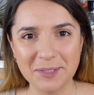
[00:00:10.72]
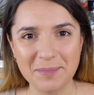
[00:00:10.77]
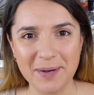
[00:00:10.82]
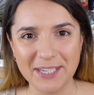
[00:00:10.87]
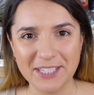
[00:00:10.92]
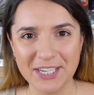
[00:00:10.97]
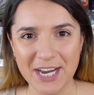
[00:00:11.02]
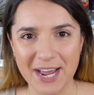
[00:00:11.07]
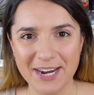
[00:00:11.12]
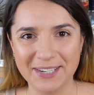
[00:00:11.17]

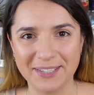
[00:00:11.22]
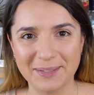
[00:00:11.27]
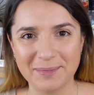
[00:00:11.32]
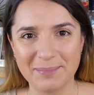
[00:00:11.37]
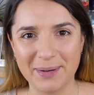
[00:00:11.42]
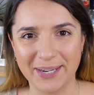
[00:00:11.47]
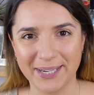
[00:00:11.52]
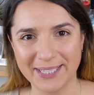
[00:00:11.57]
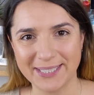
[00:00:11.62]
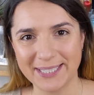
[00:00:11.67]
my channel,
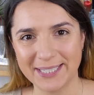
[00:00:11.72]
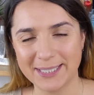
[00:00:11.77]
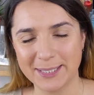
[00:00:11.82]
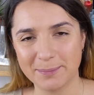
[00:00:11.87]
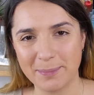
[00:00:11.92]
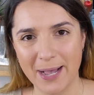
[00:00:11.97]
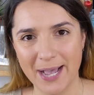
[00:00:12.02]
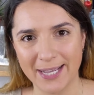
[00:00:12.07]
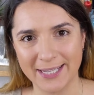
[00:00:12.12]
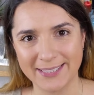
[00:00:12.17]
Berries and
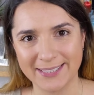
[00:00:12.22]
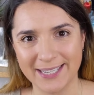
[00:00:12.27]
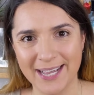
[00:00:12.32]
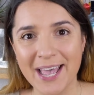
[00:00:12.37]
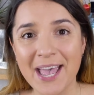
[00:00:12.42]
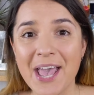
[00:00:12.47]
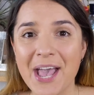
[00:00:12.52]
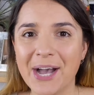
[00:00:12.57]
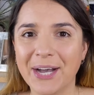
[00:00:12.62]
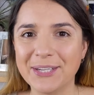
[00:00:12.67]
Spice,
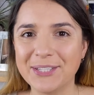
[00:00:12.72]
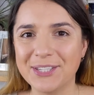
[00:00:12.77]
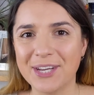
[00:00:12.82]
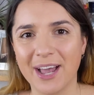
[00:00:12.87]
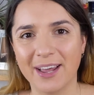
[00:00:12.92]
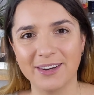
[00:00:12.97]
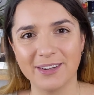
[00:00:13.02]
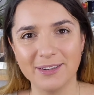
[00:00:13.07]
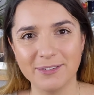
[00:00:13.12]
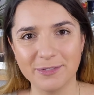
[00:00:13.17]
a
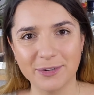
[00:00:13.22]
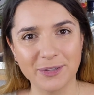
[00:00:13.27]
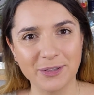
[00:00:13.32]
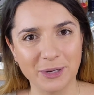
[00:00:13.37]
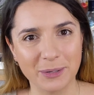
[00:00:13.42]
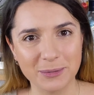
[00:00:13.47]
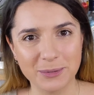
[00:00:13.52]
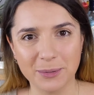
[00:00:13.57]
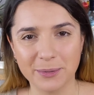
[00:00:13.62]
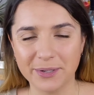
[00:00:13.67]
channel for
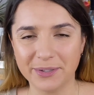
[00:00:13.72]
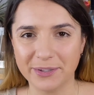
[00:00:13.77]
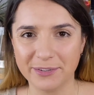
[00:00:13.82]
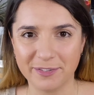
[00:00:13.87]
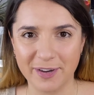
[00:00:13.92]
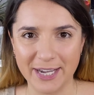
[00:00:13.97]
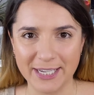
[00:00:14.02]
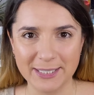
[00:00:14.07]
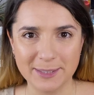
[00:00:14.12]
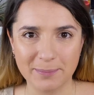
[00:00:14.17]
those with a
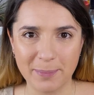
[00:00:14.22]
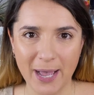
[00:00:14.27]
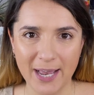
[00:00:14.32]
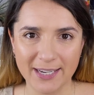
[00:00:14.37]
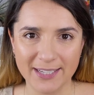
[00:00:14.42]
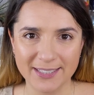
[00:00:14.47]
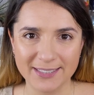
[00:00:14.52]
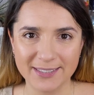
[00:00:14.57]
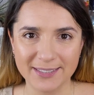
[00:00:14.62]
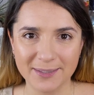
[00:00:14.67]
refined
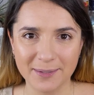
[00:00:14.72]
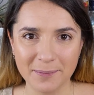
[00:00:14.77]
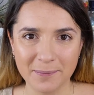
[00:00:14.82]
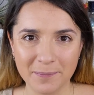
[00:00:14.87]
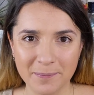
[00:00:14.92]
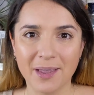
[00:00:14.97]
palate.